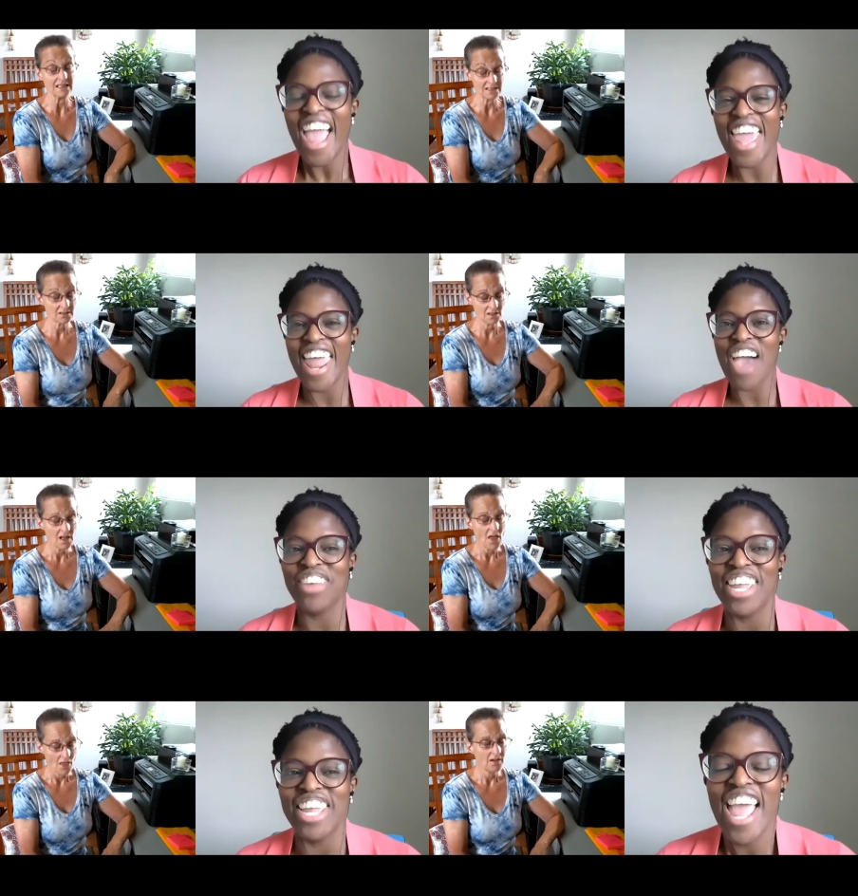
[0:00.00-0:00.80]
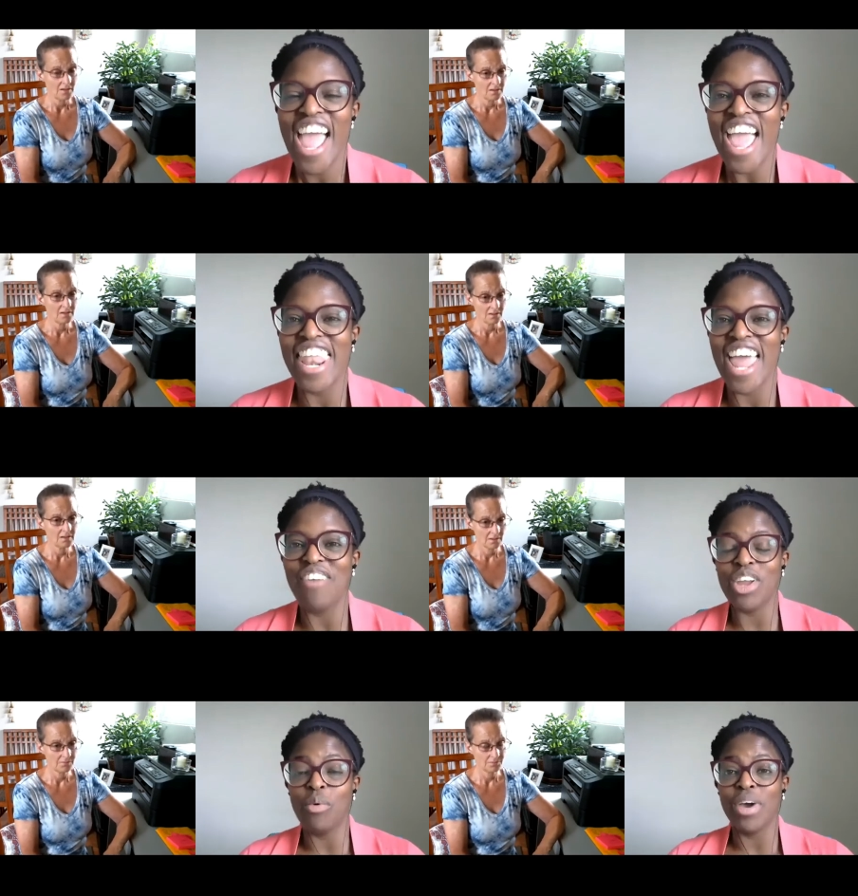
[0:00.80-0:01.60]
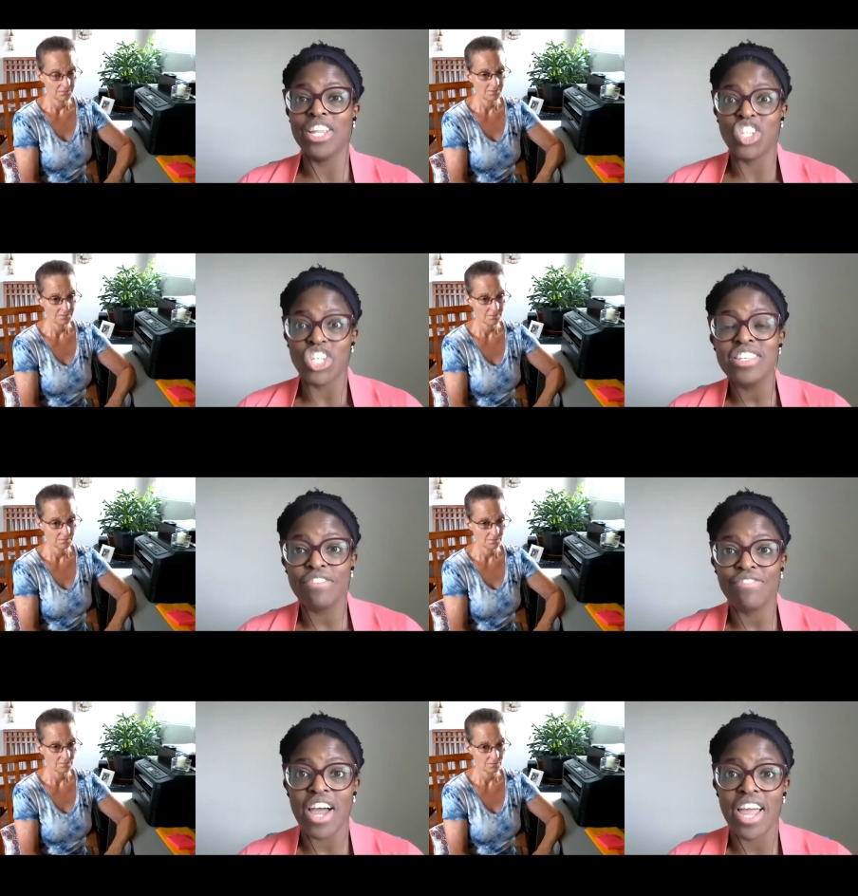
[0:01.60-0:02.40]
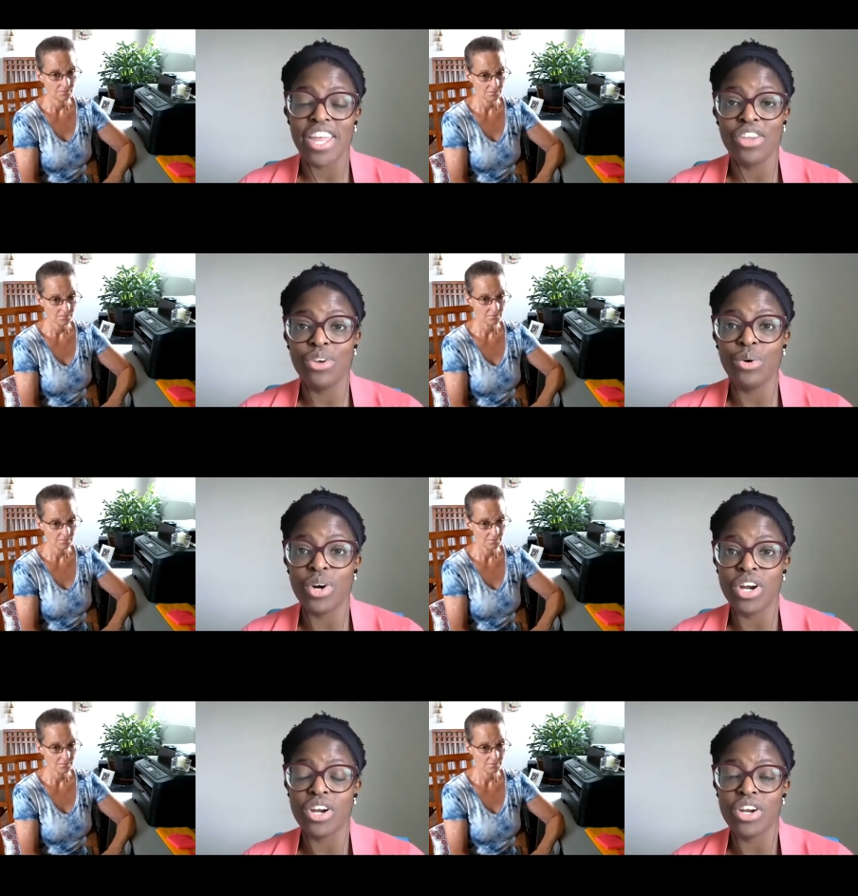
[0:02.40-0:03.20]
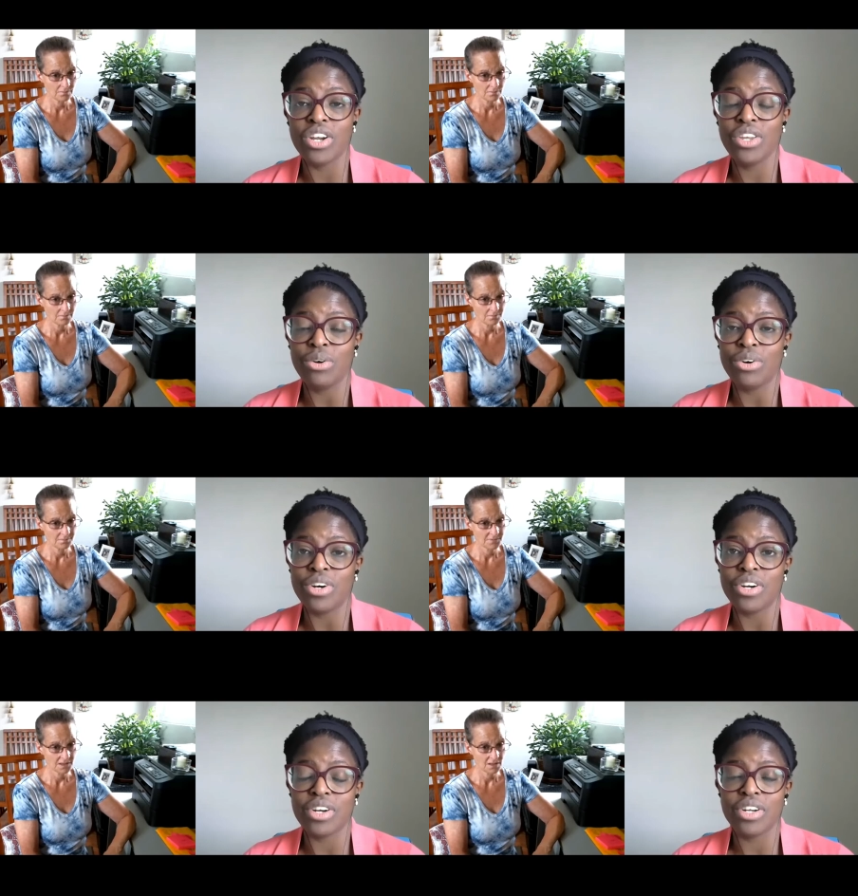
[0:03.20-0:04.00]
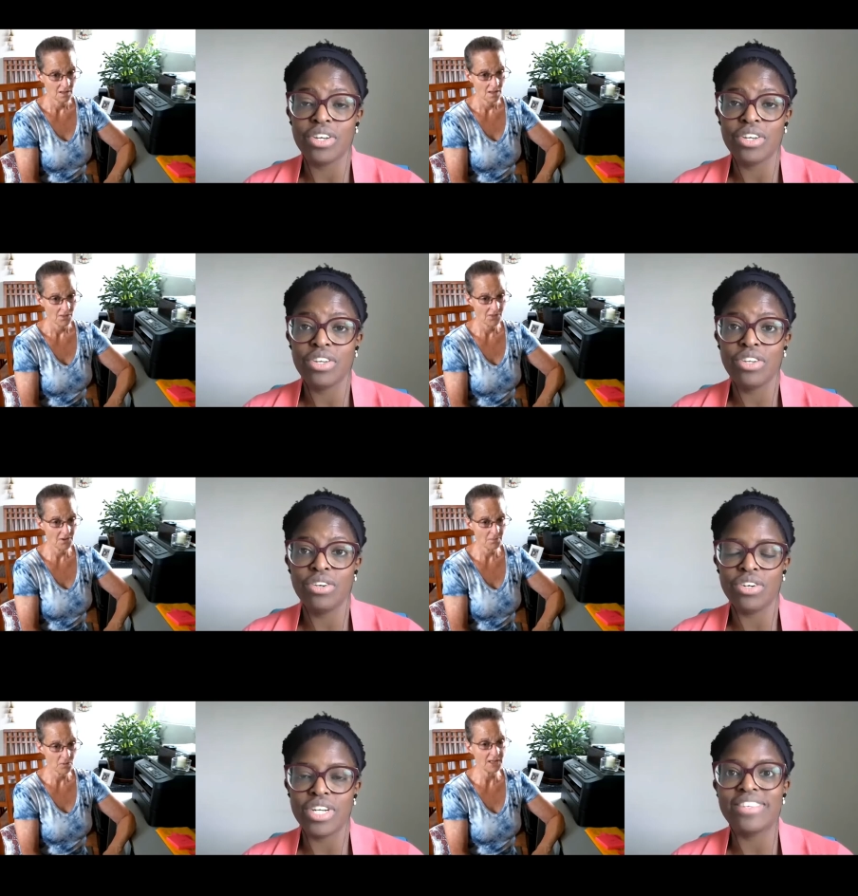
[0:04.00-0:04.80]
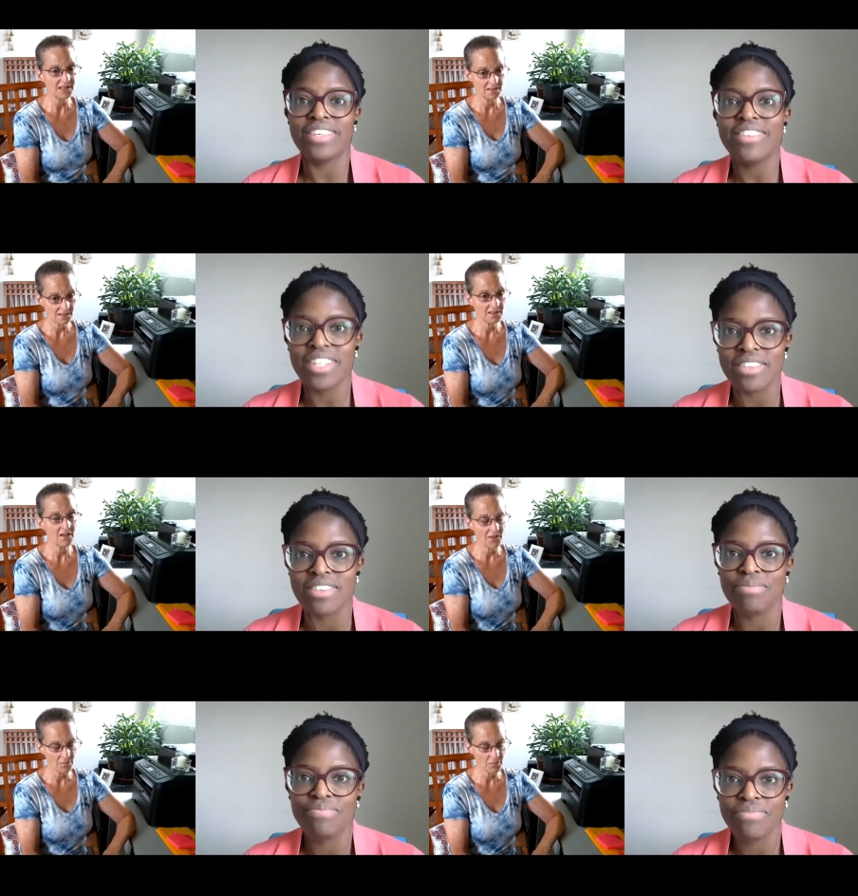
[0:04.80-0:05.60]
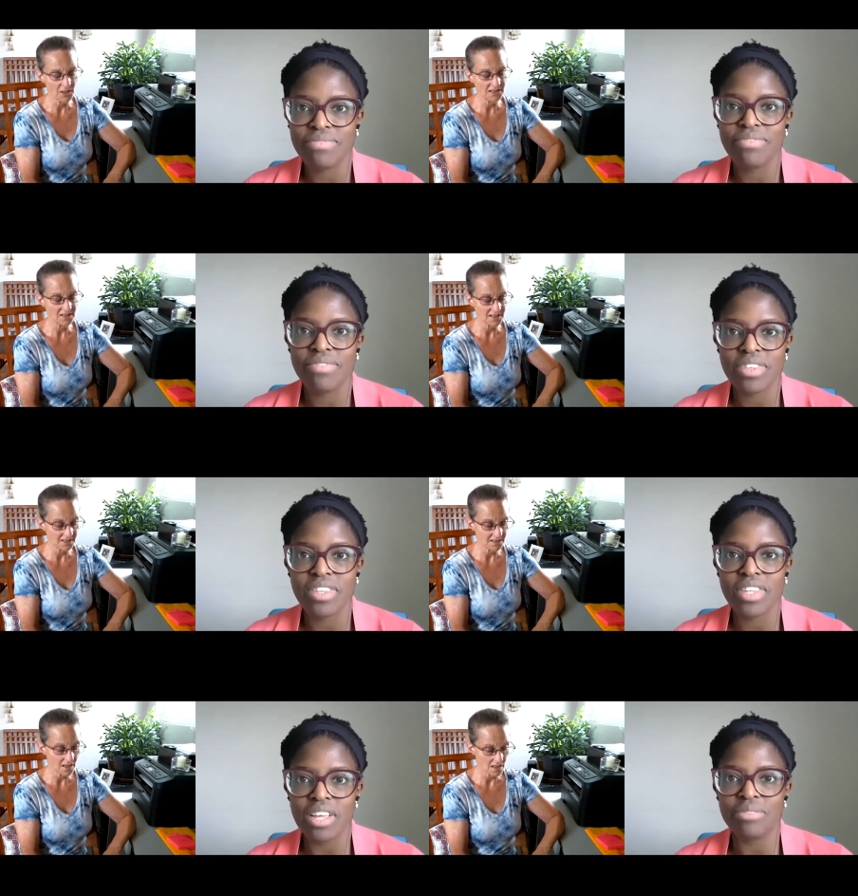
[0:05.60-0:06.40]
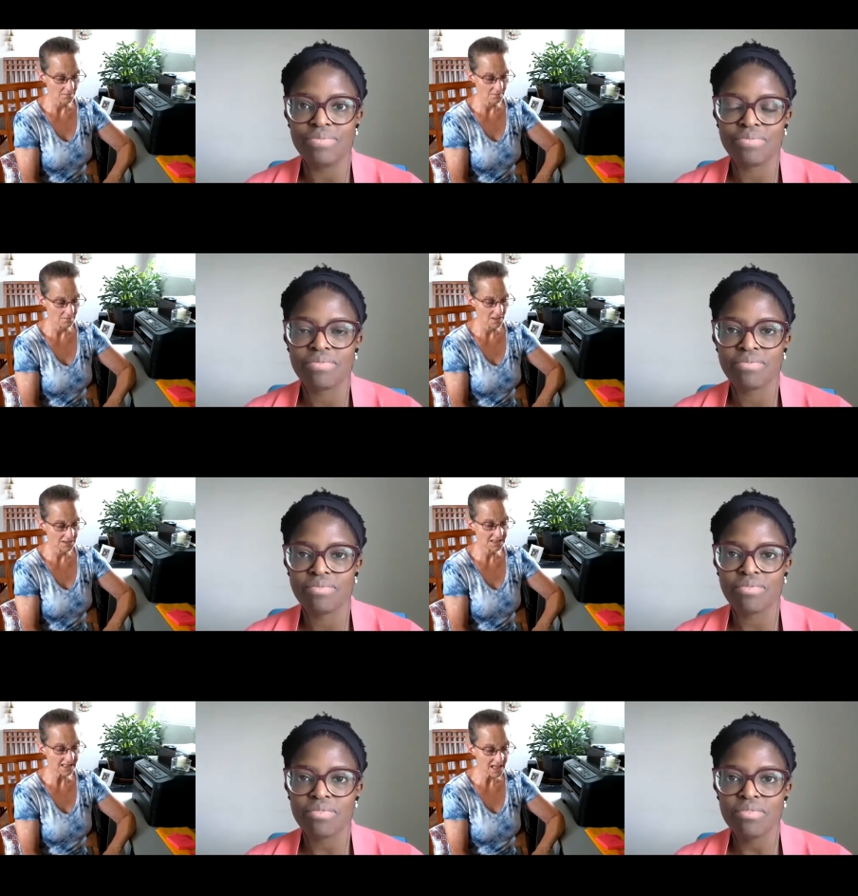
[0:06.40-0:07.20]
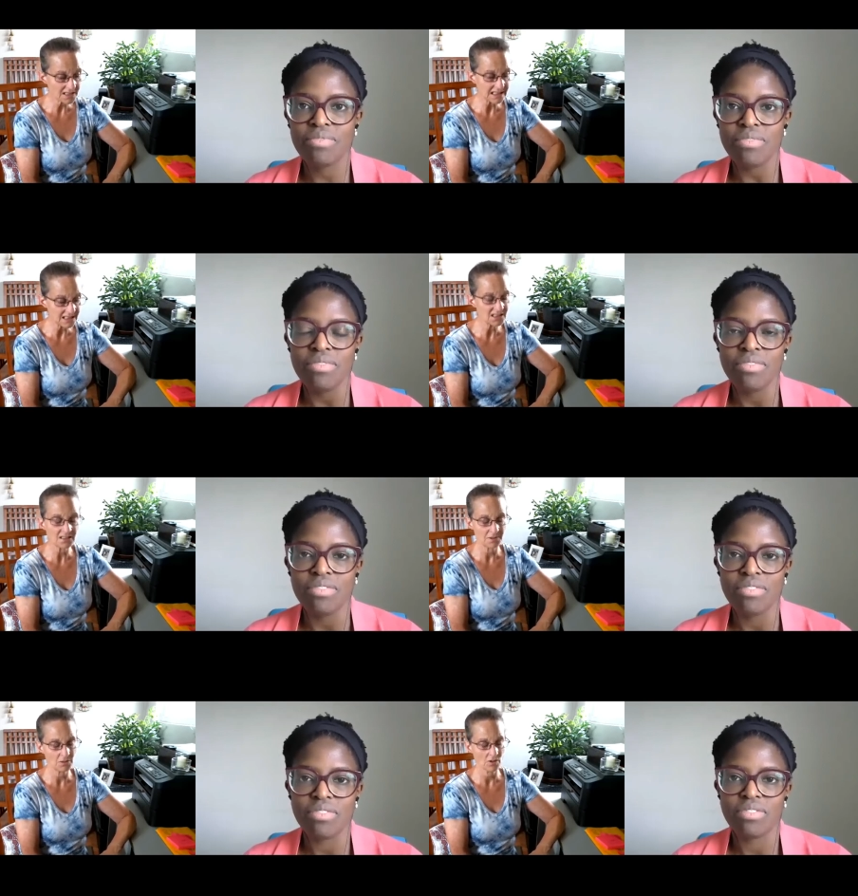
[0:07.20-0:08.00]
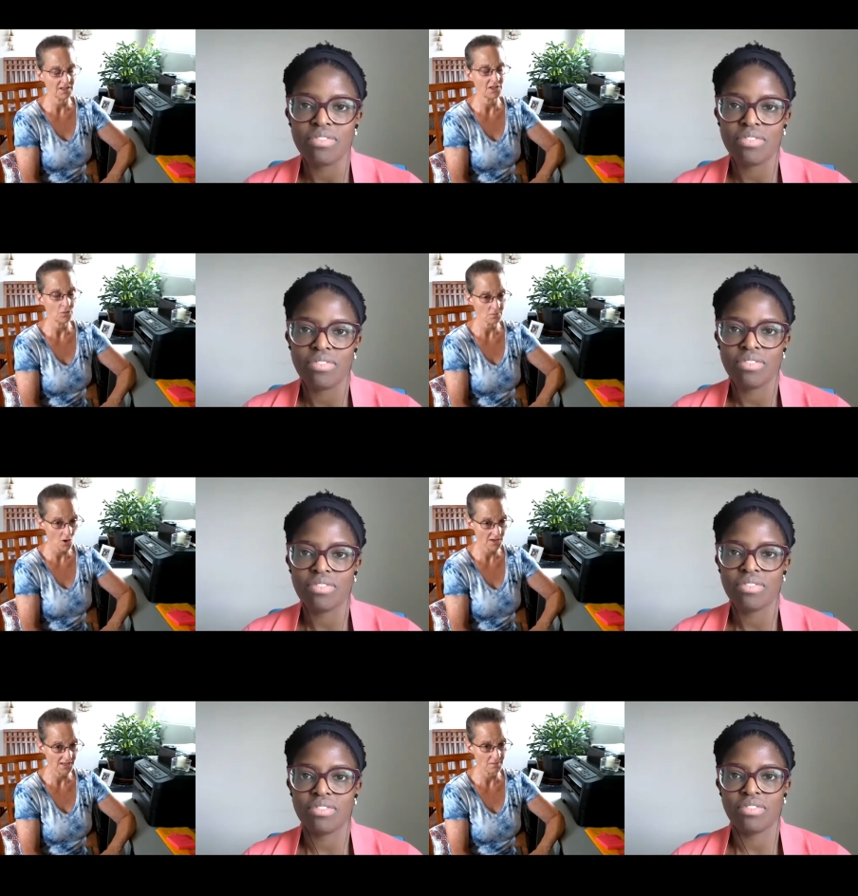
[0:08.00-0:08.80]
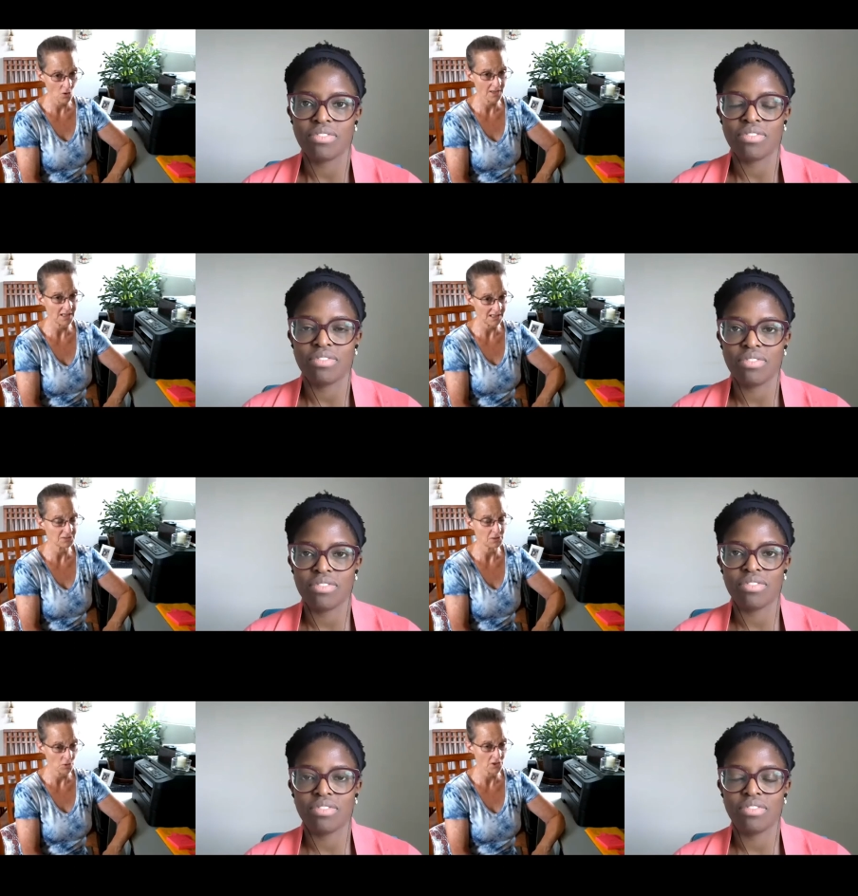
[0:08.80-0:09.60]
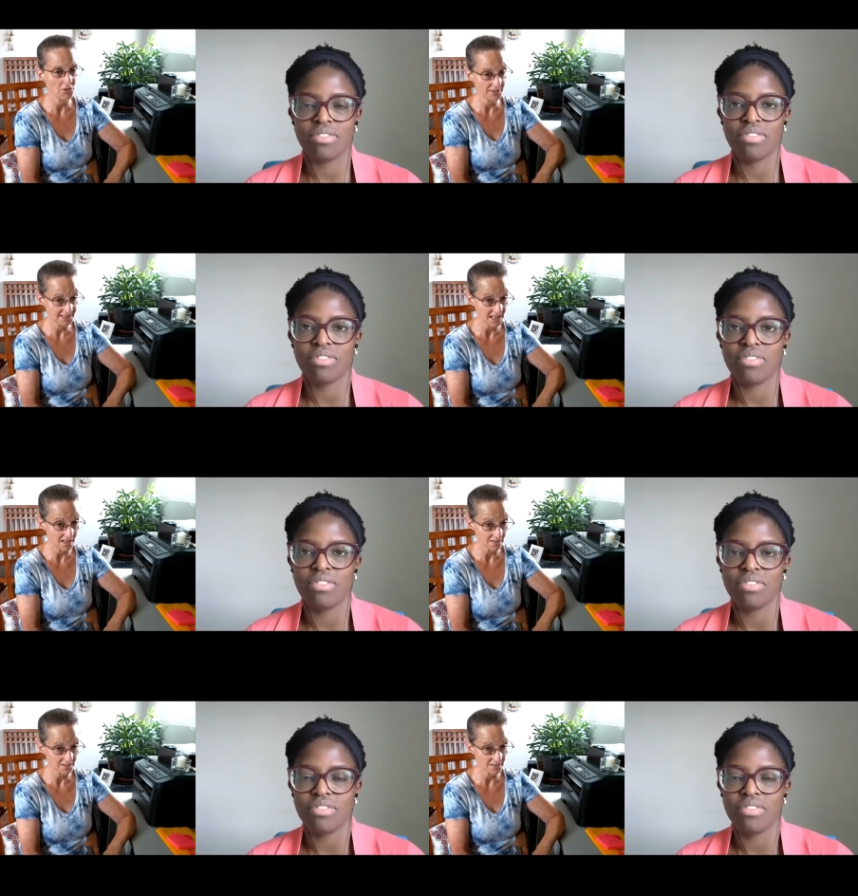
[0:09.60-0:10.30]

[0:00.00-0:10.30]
Speaker 1: and having and having a way to justify your your the your point
Speaker 2: existence. the point is that mm. um, sales needs to be working with marketing marketing needs to be working with sales